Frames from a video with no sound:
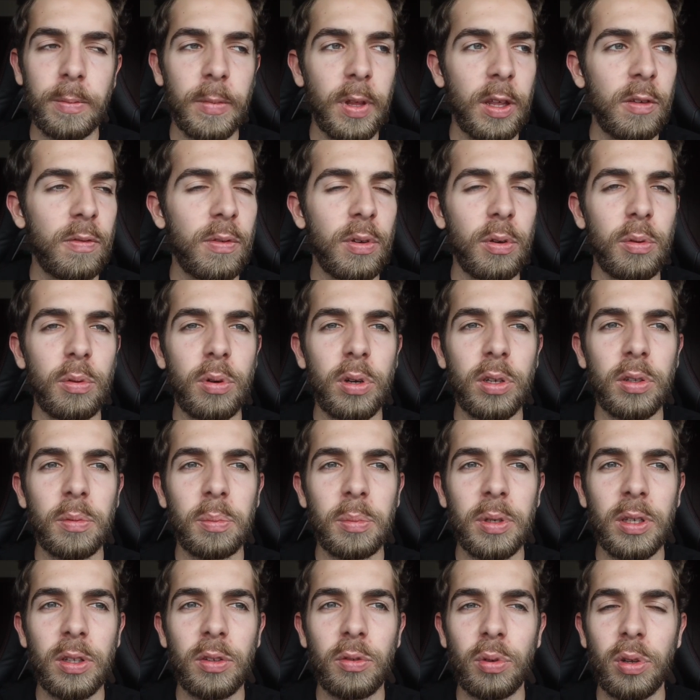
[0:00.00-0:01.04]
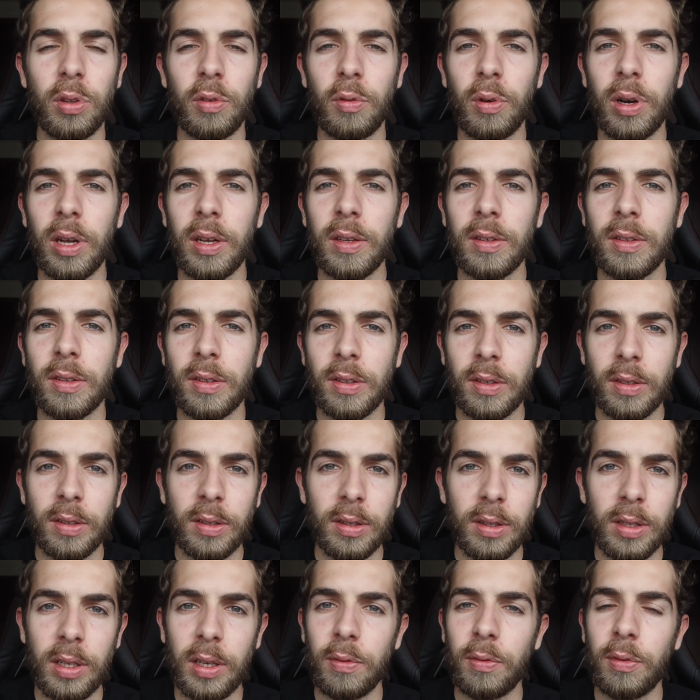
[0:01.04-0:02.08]
if you want me to address
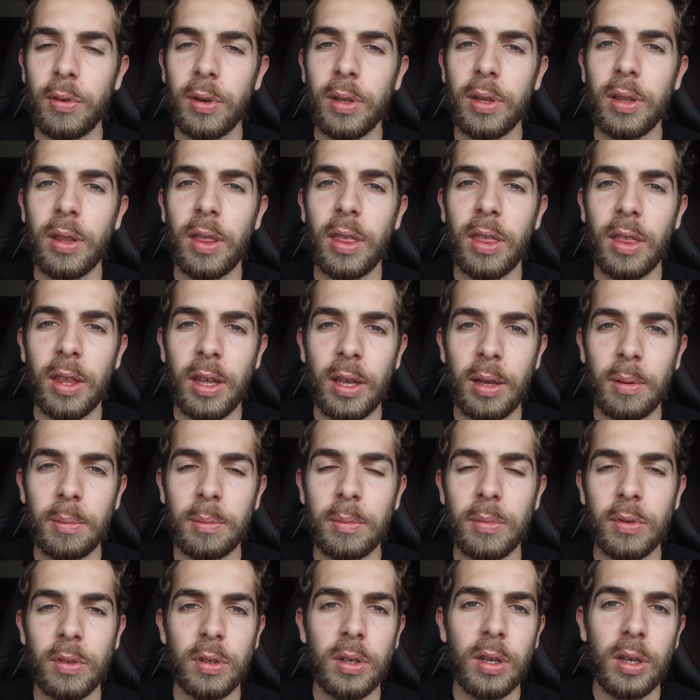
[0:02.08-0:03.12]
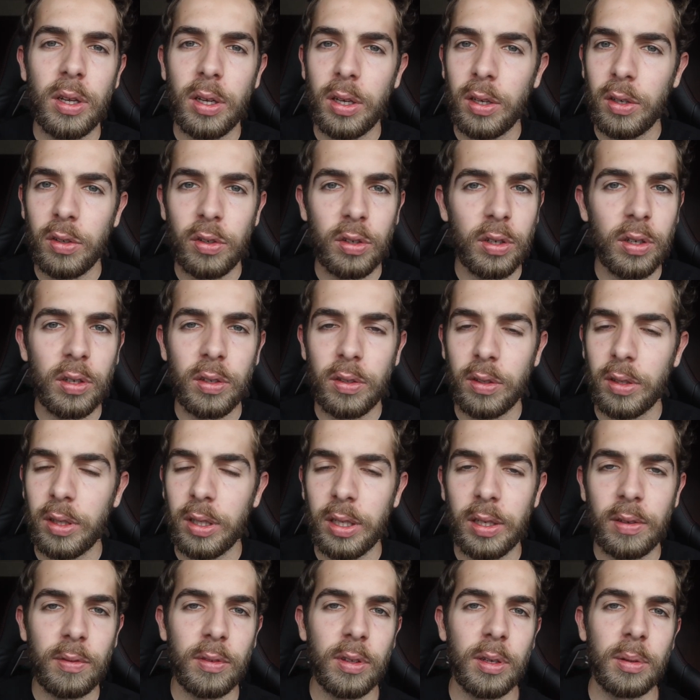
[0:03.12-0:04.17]
different themes, just
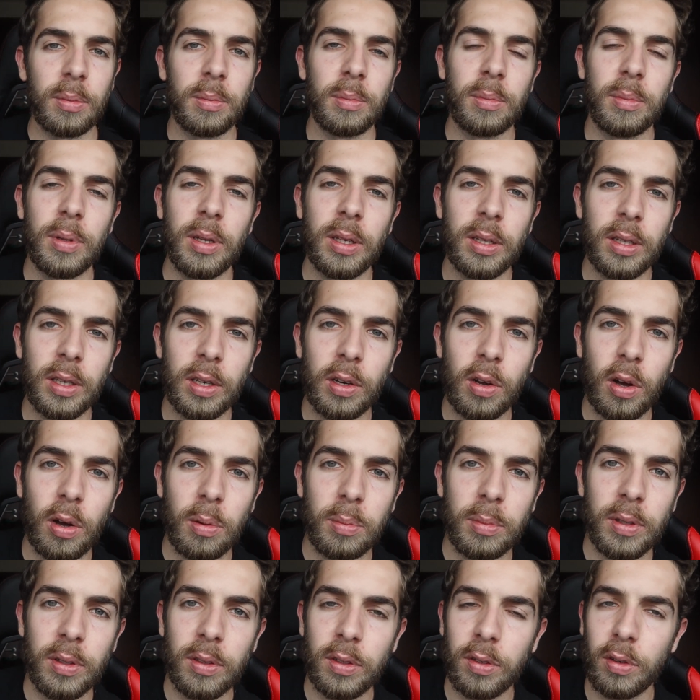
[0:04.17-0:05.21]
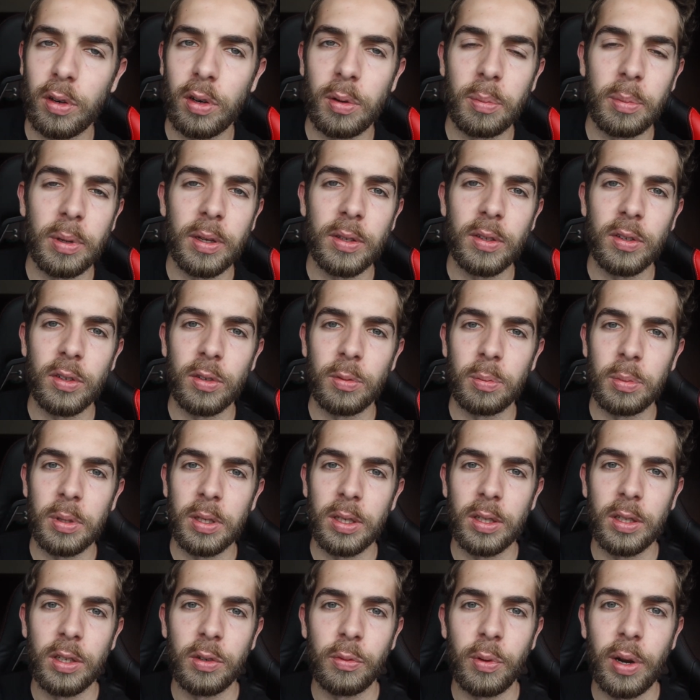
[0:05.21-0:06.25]
leave them in the comments or message
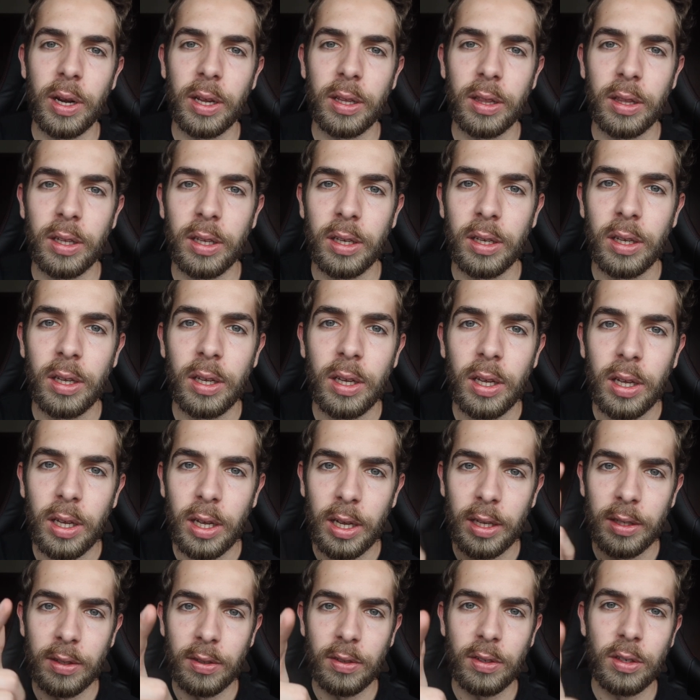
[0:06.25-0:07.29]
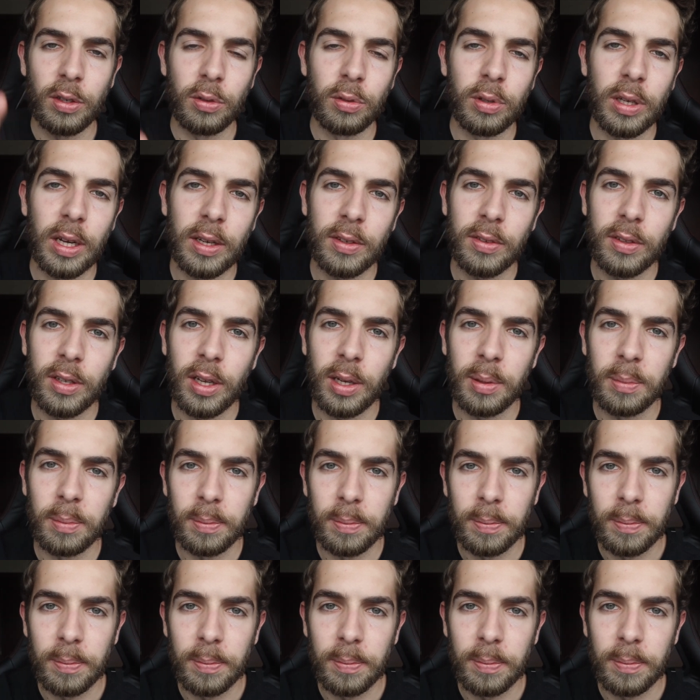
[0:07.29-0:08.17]
me directly, and see you next time.